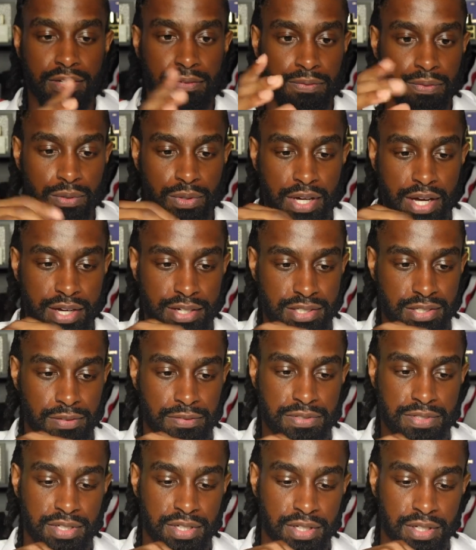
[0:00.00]
if you guys have
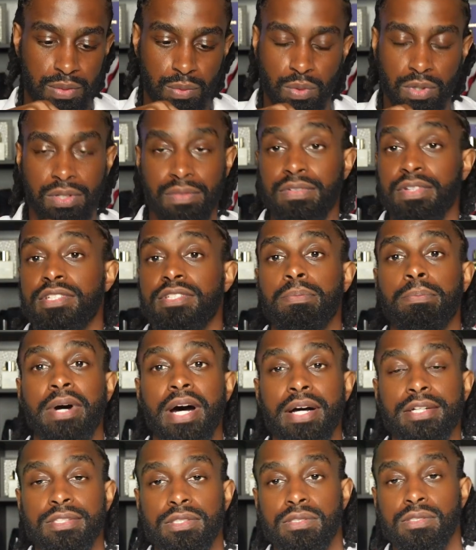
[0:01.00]
seen one of these
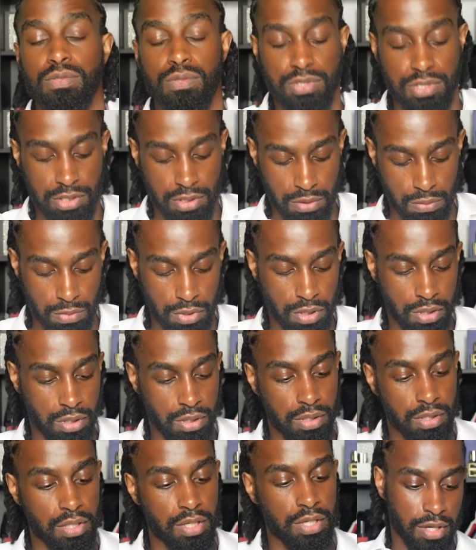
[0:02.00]
boxes, you've seen them
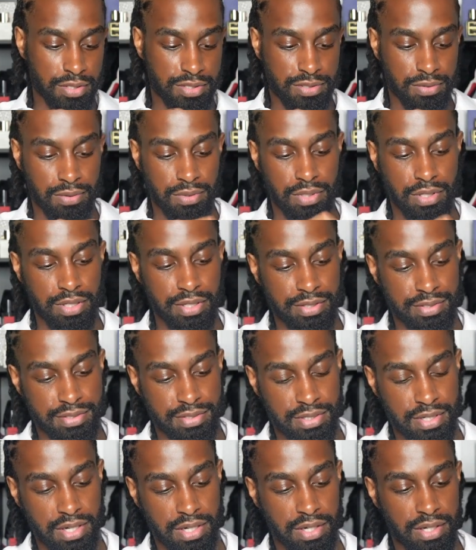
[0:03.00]
all. Also on the
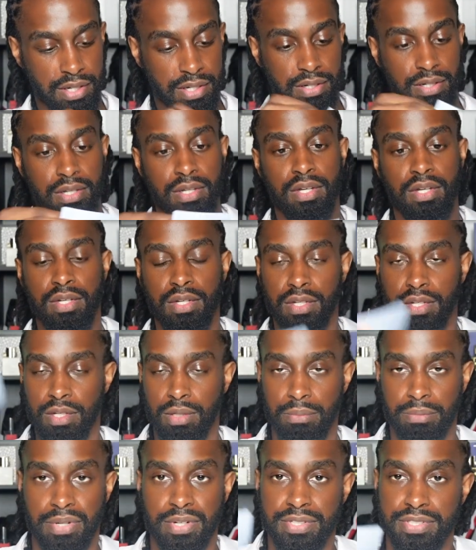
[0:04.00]
inside,
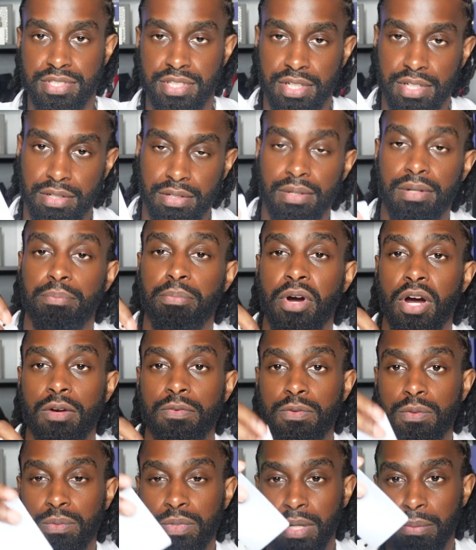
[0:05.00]
her standard
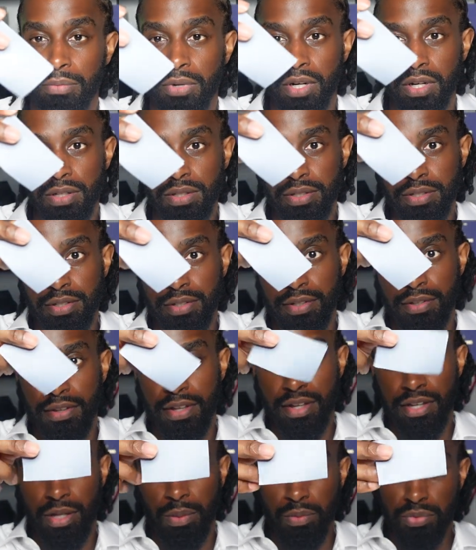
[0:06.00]
Parfum de Marly. They
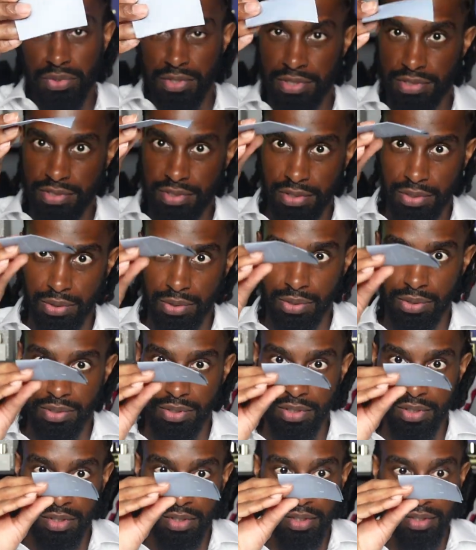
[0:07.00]
come with this little
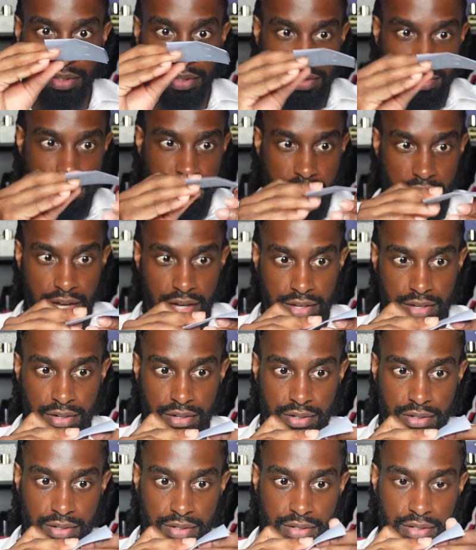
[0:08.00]
tag
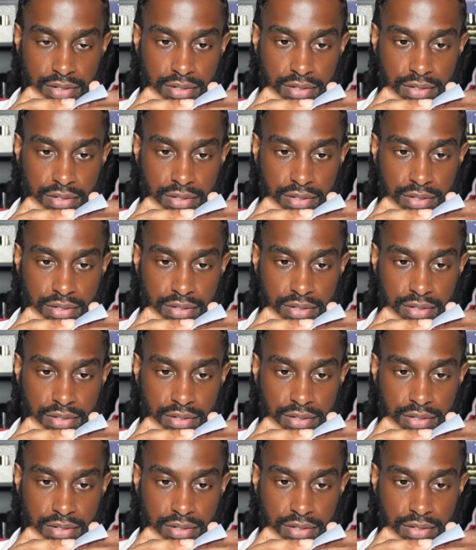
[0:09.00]
here